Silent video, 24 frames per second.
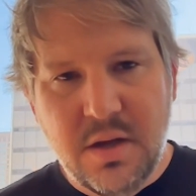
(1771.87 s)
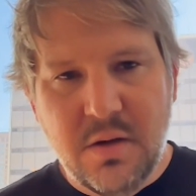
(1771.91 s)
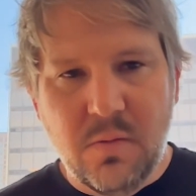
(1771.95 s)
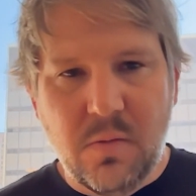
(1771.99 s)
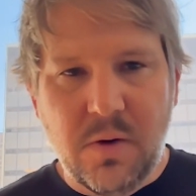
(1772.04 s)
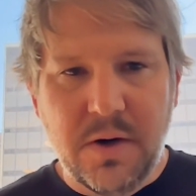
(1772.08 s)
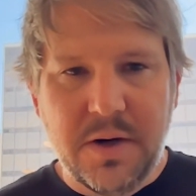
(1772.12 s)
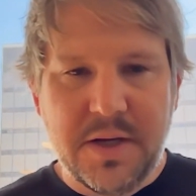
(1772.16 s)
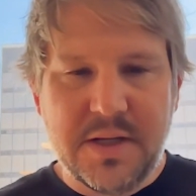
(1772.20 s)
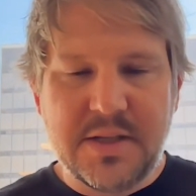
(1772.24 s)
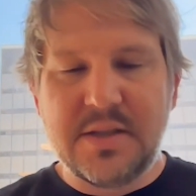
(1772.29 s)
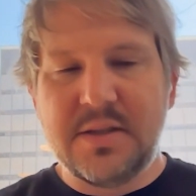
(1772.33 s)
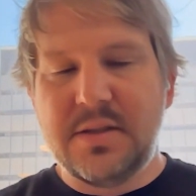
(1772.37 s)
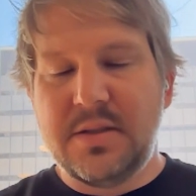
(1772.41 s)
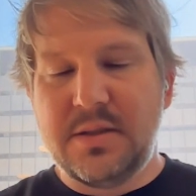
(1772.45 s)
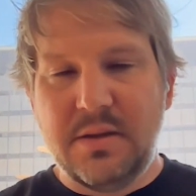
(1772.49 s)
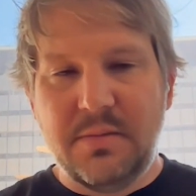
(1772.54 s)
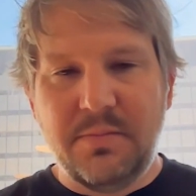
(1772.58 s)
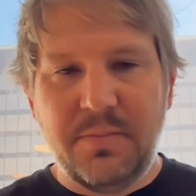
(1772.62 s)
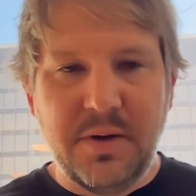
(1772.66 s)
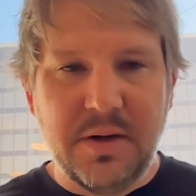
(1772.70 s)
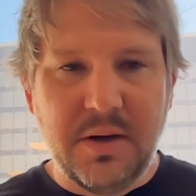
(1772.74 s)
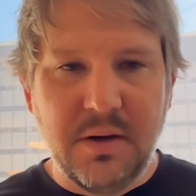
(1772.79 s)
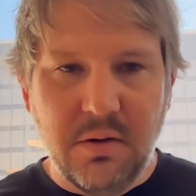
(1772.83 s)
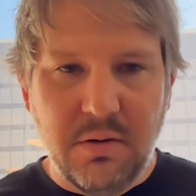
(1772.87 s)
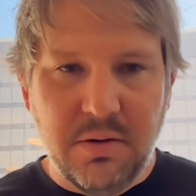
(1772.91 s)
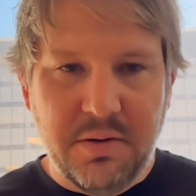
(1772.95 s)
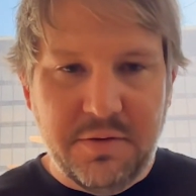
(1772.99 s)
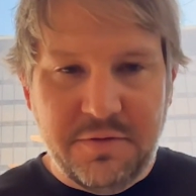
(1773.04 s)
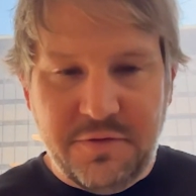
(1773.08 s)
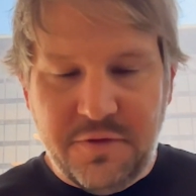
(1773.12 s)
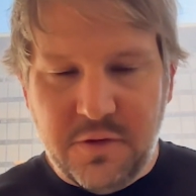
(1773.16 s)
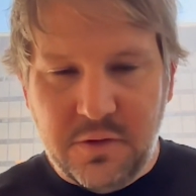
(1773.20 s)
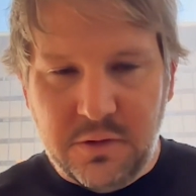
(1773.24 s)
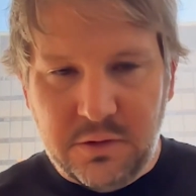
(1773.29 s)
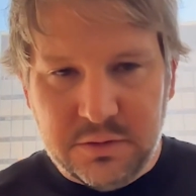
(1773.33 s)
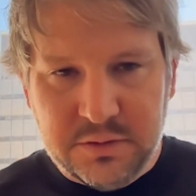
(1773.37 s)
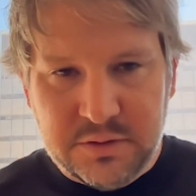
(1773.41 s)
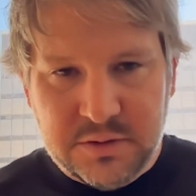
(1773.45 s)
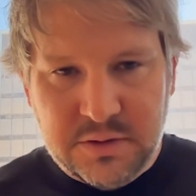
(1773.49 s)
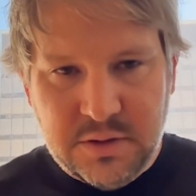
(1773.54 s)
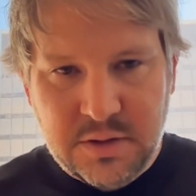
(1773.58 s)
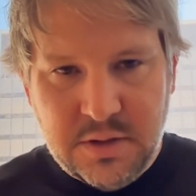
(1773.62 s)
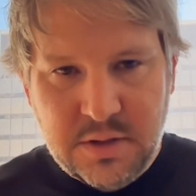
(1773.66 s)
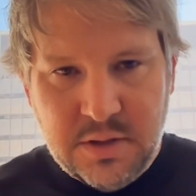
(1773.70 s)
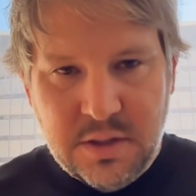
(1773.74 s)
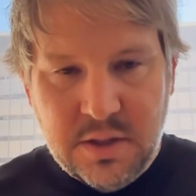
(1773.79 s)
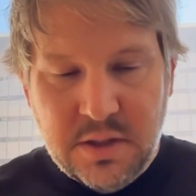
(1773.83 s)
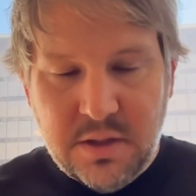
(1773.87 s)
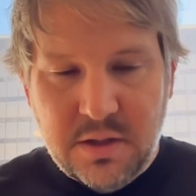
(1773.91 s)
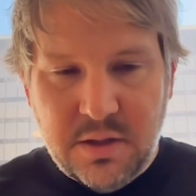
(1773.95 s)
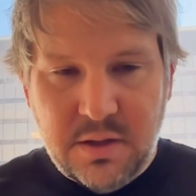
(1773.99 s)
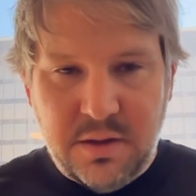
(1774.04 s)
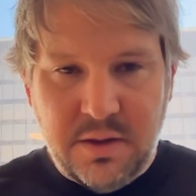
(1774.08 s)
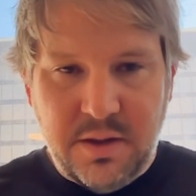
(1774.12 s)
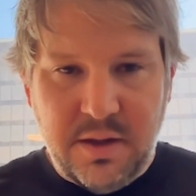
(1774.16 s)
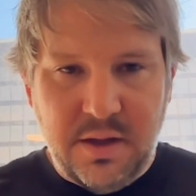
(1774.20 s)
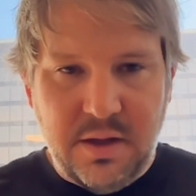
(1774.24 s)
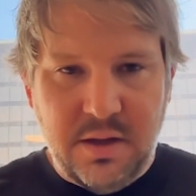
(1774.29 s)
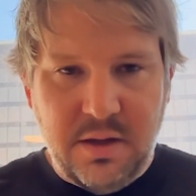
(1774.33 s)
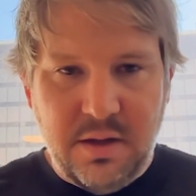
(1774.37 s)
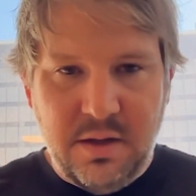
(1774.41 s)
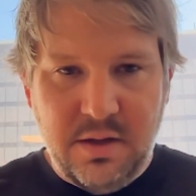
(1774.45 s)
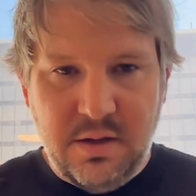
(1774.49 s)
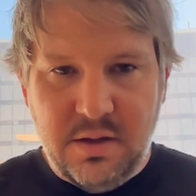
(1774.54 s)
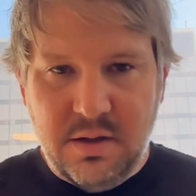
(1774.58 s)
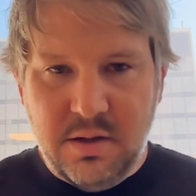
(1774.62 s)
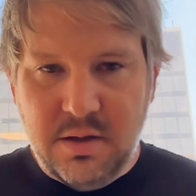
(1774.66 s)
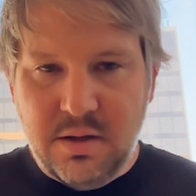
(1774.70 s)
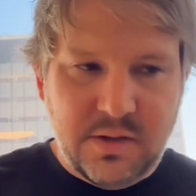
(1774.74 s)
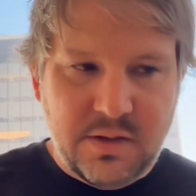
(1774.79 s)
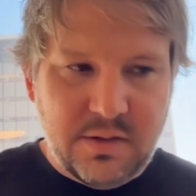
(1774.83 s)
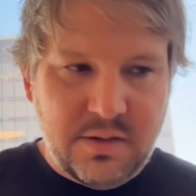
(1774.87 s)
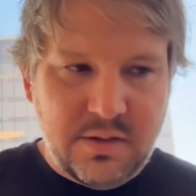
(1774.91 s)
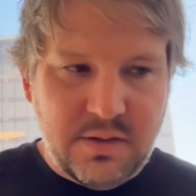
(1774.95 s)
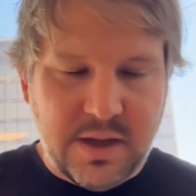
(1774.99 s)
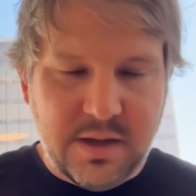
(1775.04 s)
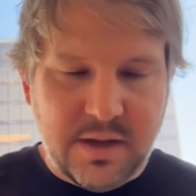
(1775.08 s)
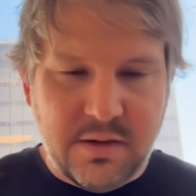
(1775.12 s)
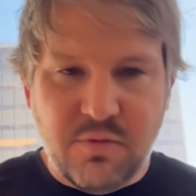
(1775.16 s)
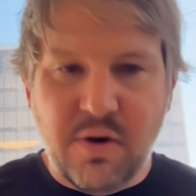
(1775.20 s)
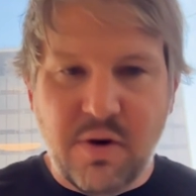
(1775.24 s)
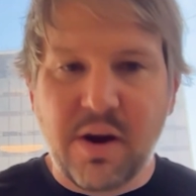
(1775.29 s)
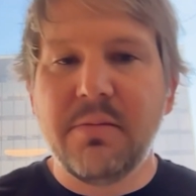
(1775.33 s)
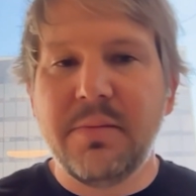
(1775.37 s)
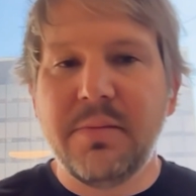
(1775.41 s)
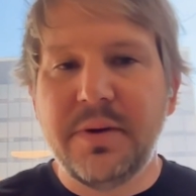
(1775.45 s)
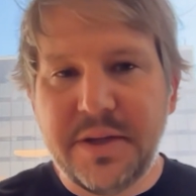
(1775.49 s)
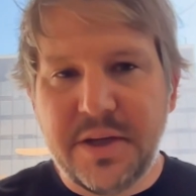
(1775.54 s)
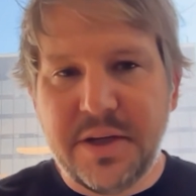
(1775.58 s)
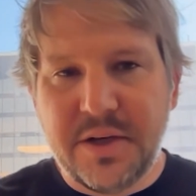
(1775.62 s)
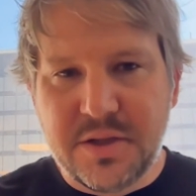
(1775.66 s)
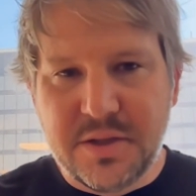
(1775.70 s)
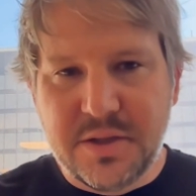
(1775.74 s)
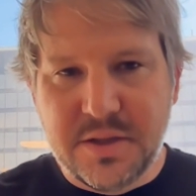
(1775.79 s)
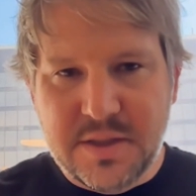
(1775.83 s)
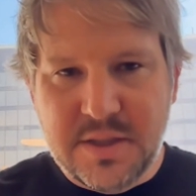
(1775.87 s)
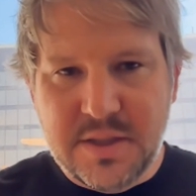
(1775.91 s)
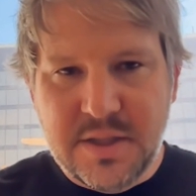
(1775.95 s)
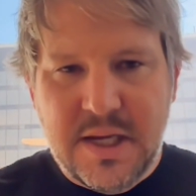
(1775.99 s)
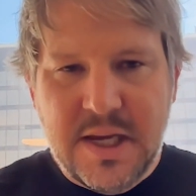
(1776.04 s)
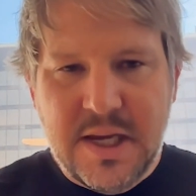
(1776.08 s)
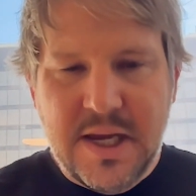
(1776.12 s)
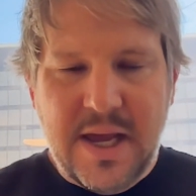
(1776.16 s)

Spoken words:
One is below the fold, the like recommendations.